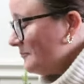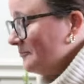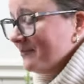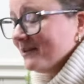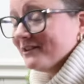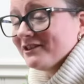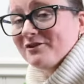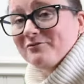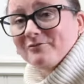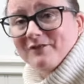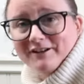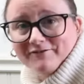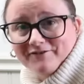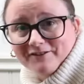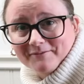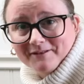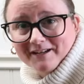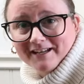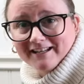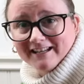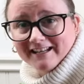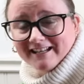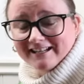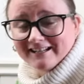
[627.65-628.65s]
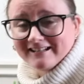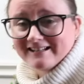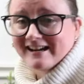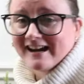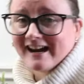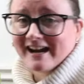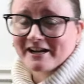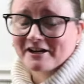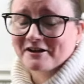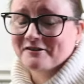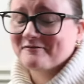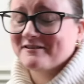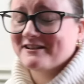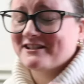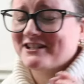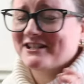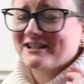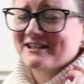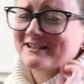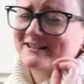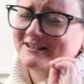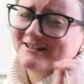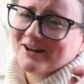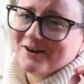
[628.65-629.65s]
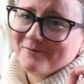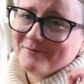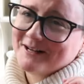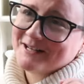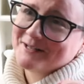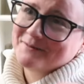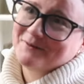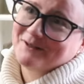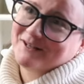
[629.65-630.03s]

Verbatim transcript: But the one from Canadian Tire was just so much